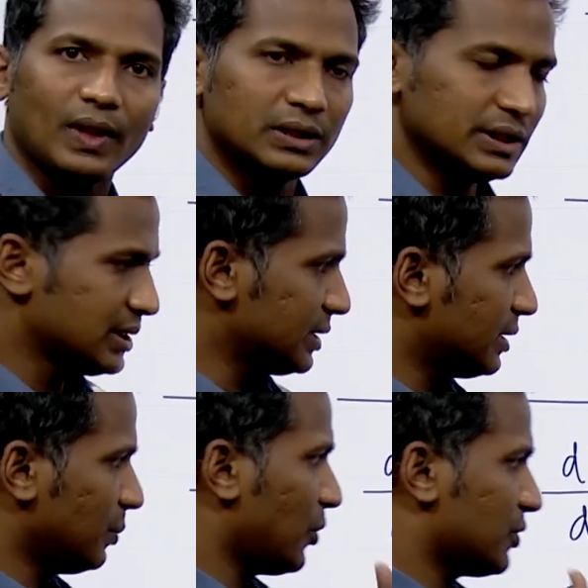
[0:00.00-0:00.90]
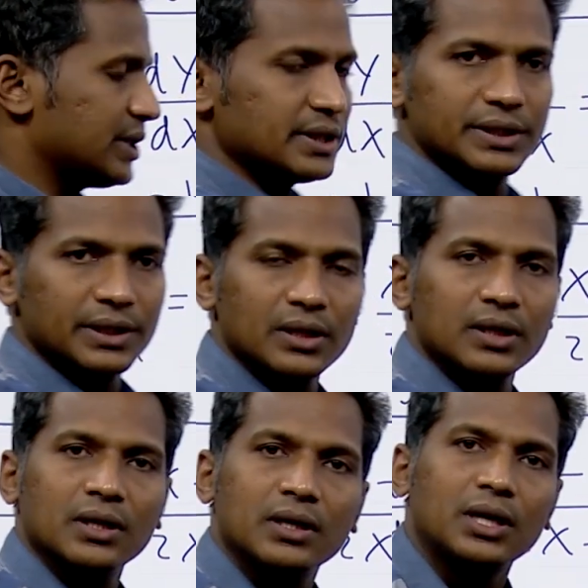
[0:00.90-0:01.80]
This is the process.
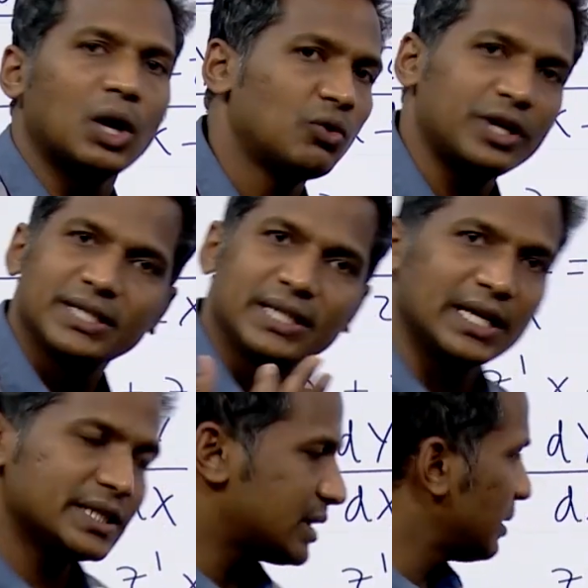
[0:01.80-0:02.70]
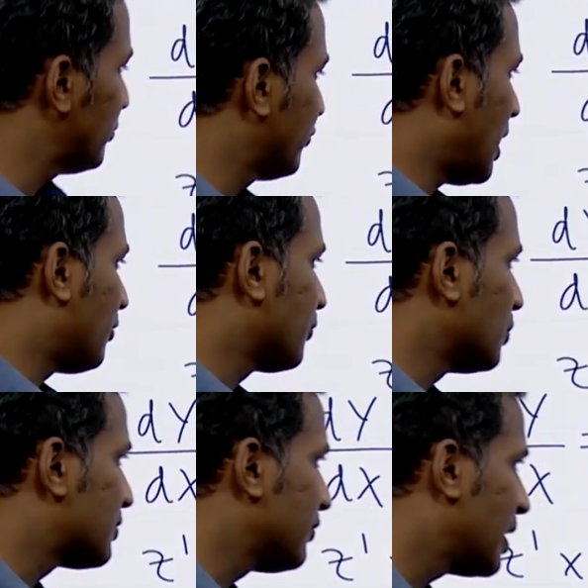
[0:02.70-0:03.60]
Now what is the next step? Of
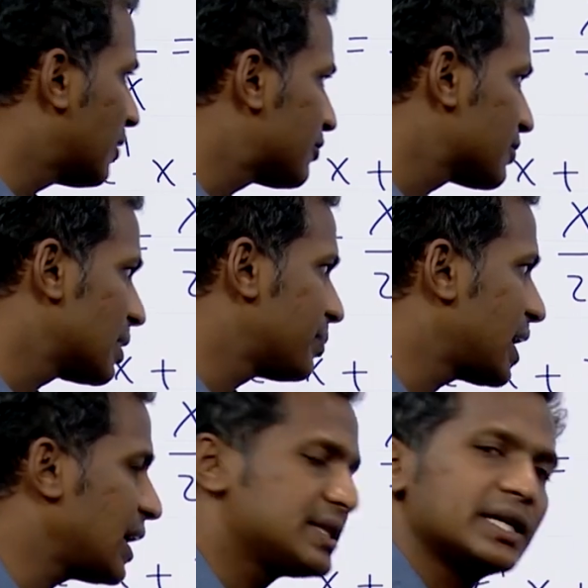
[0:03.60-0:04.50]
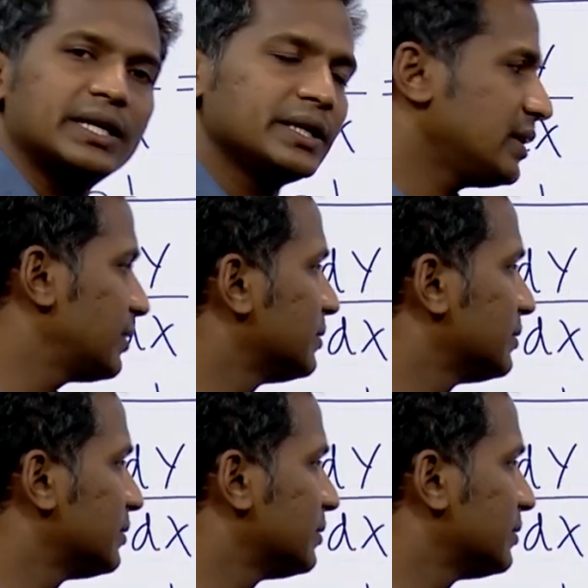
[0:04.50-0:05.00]
course we have to subtract z here,